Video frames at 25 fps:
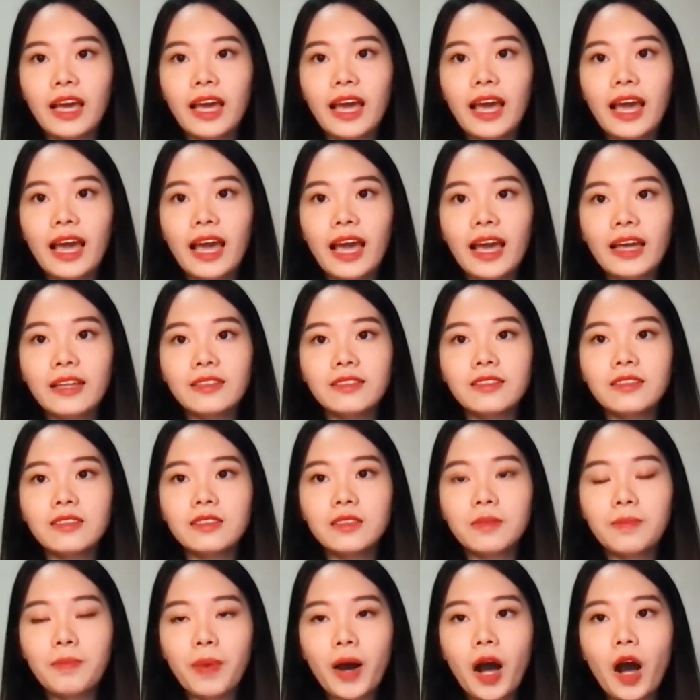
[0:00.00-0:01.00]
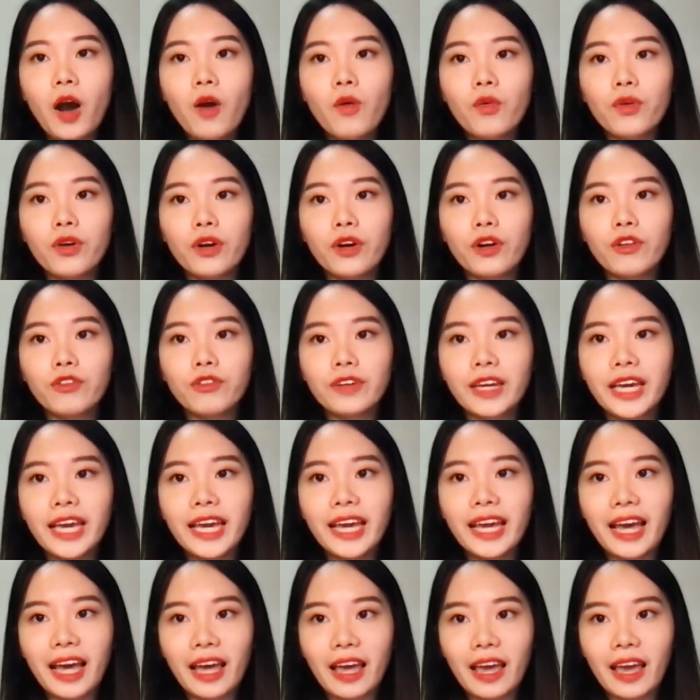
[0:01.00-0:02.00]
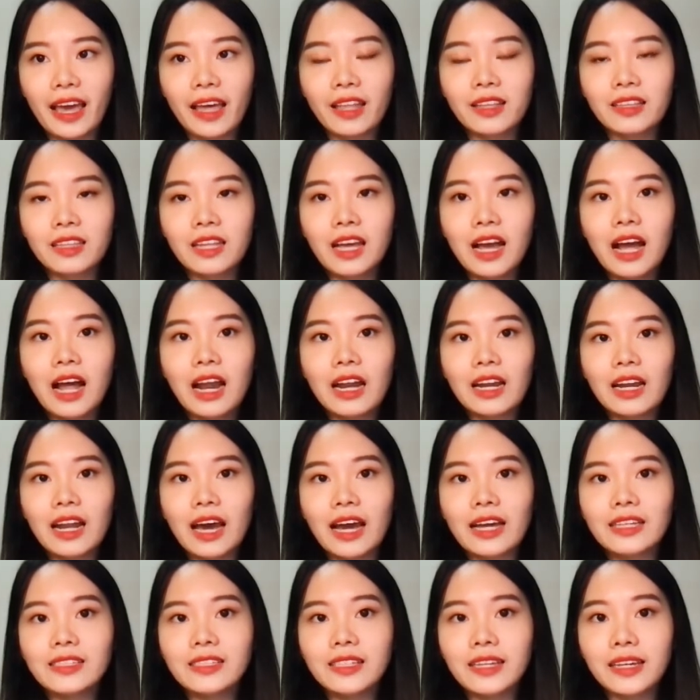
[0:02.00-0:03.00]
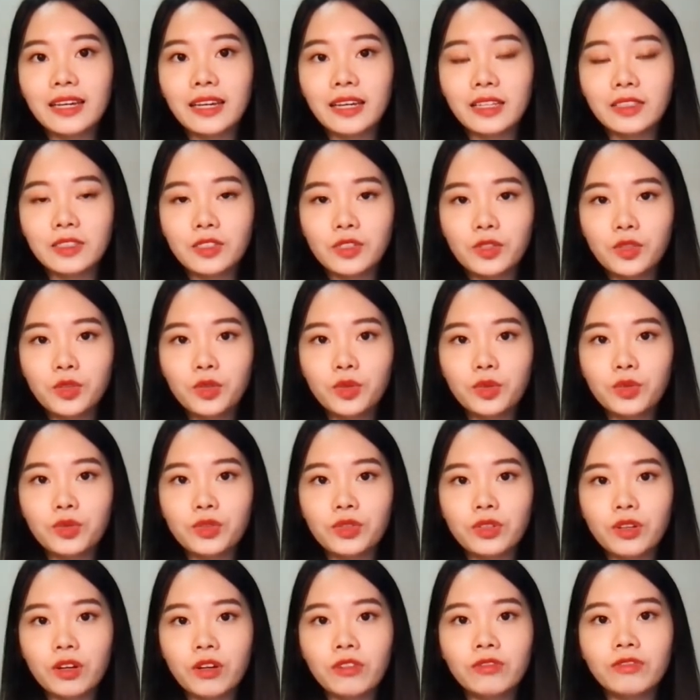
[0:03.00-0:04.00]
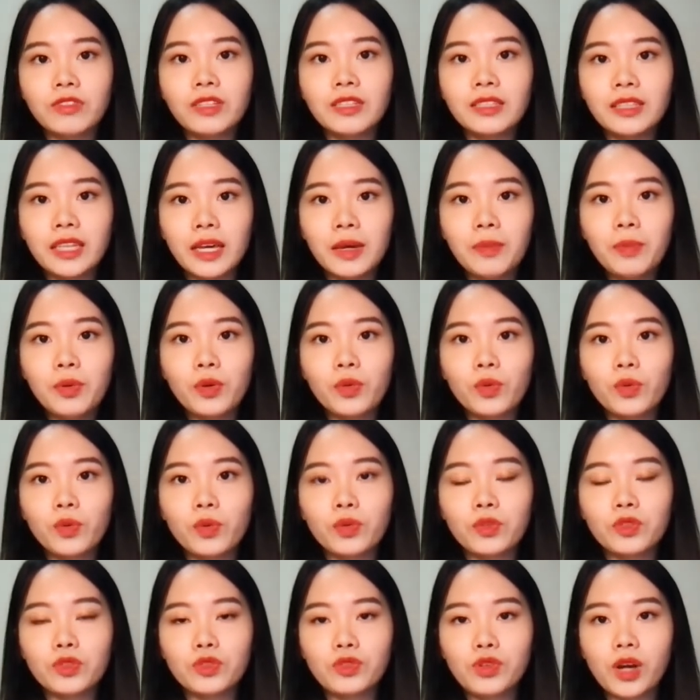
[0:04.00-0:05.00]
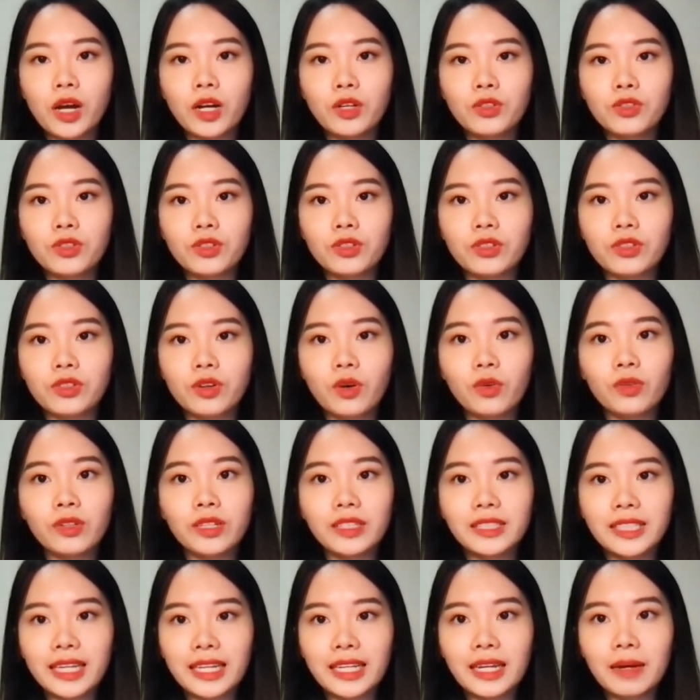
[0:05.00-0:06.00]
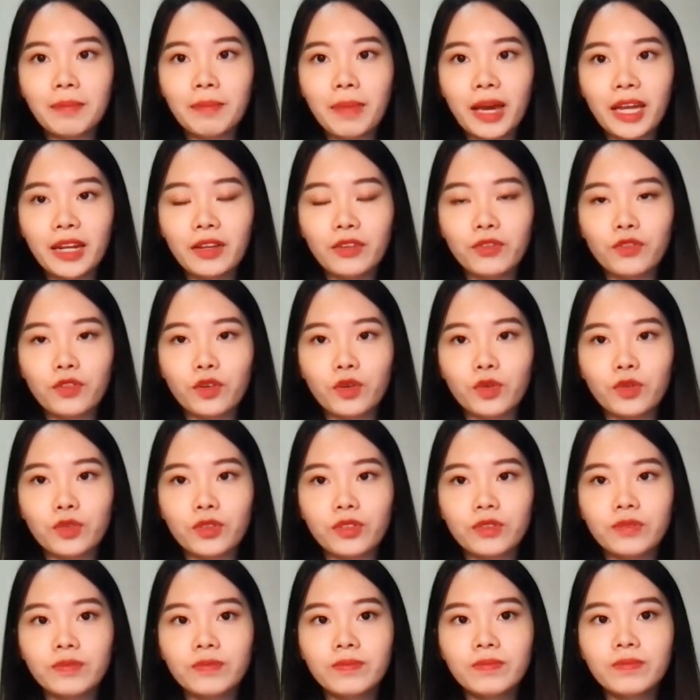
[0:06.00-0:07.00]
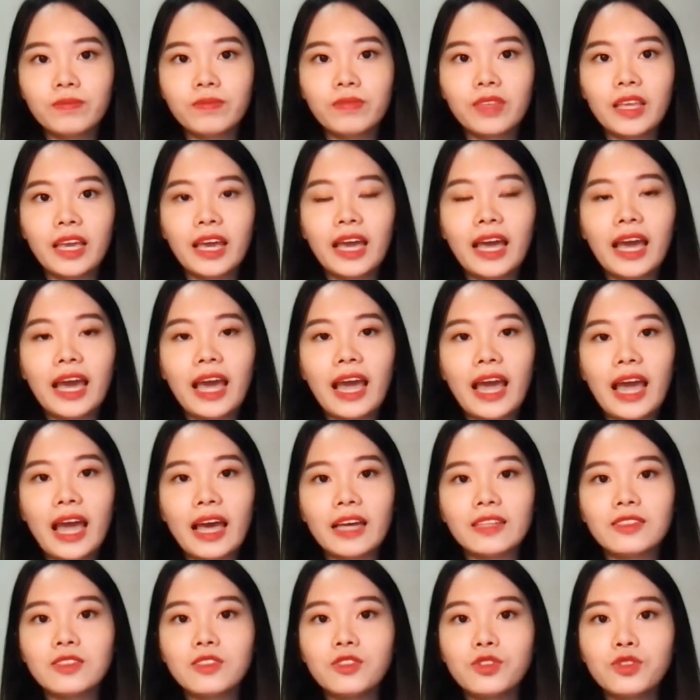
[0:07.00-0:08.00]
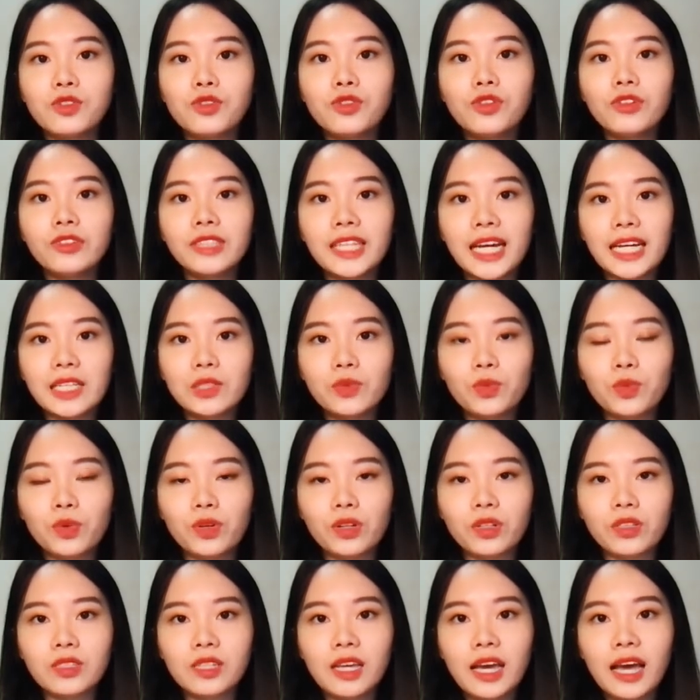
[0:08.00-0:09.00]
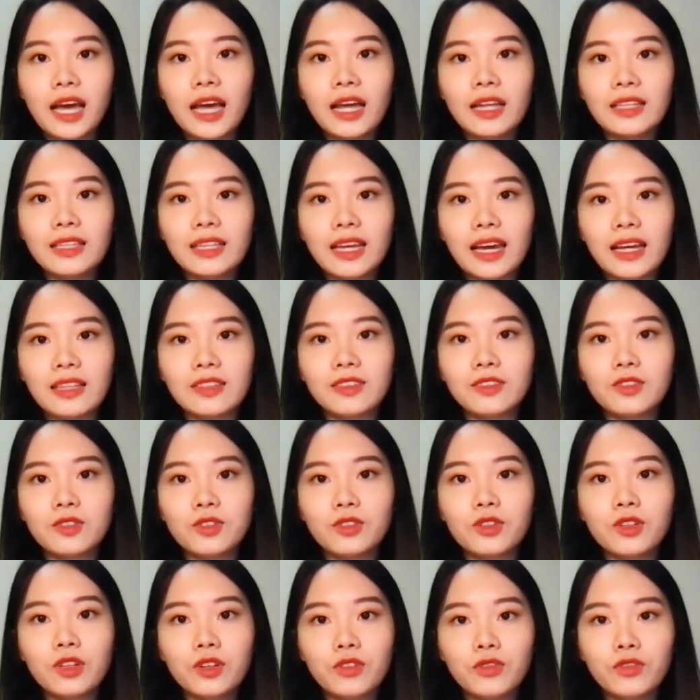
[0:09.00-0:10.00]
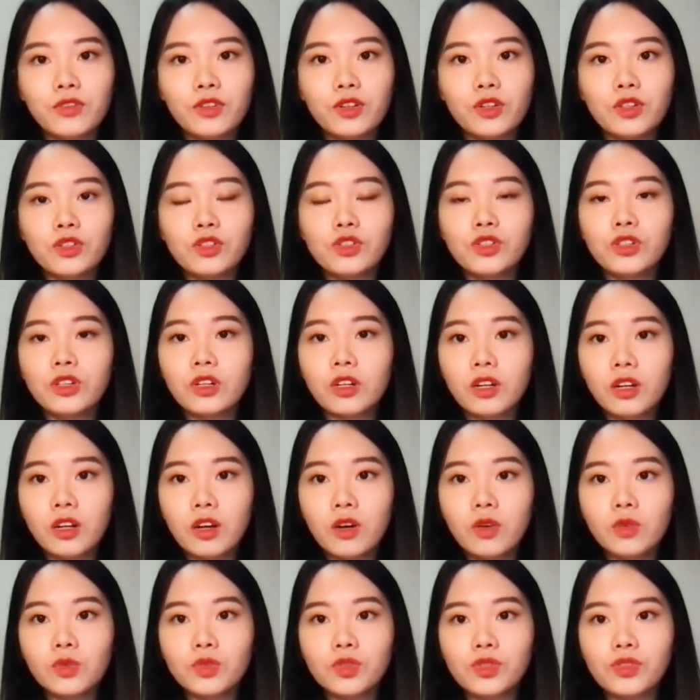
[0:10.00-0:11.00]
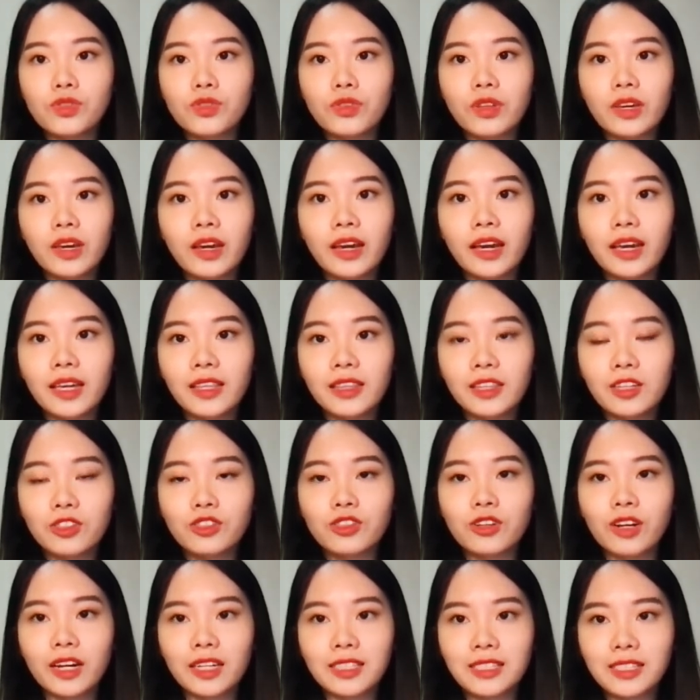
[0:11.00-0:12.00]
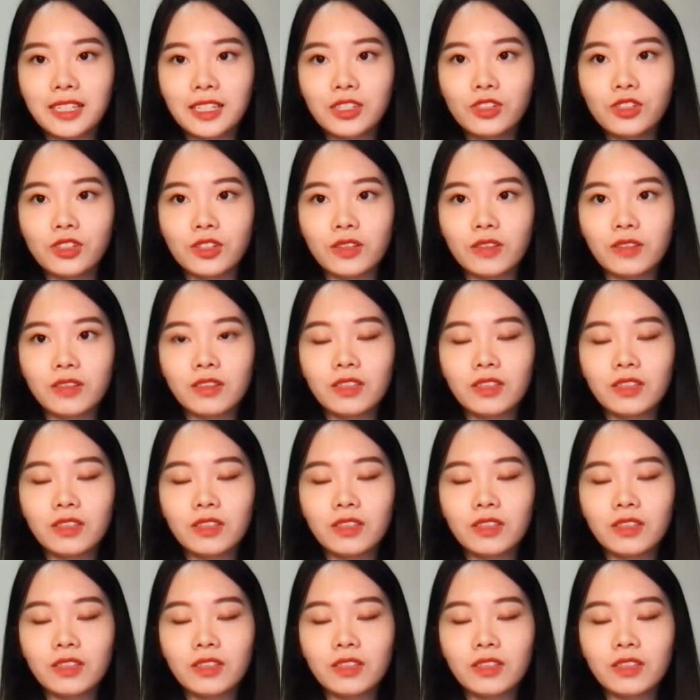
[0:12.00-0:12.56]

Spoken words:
And the power of KNN lies in its use of the neighborhood structures on the data manifold. As neural networks tend to converge close to their initialization,